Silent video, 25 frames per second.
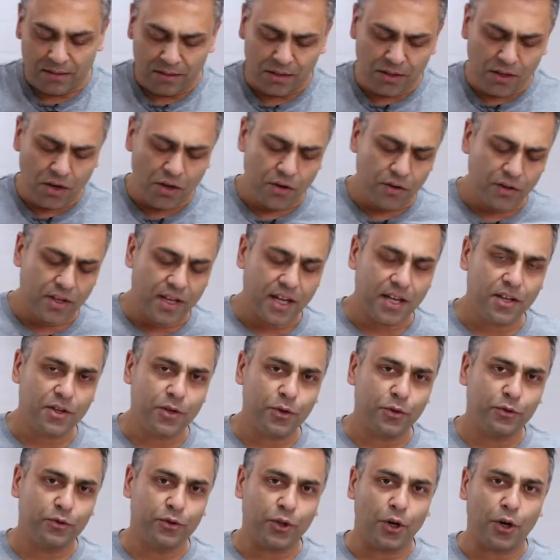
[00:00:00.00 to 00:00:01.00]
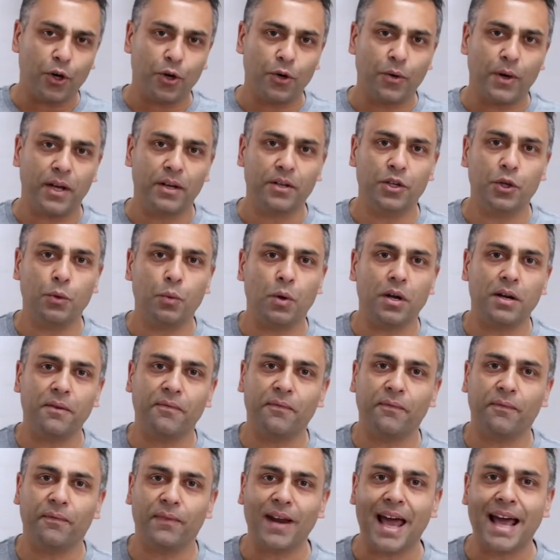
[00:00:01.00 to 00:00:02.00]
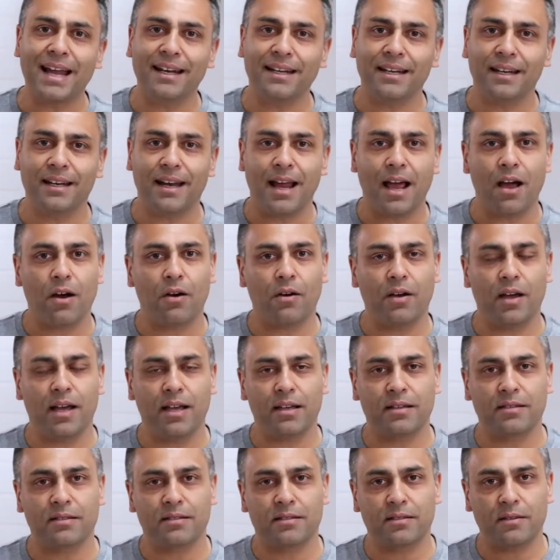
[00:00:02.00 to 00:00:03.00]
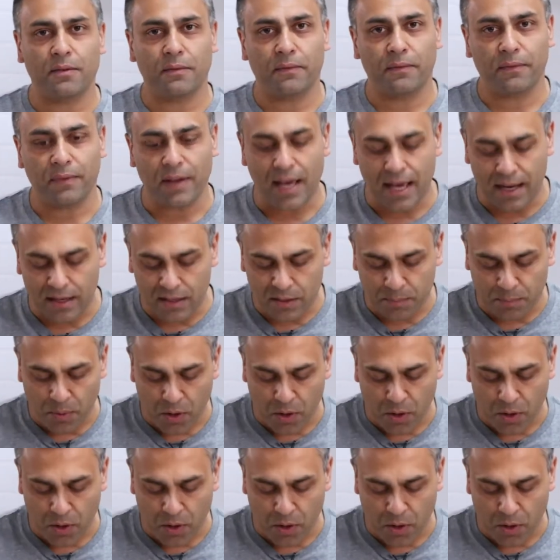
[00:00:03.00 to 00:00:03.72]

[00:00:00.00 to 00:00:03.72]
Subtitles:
you know, get your dough and you wanna flatten it out as flat as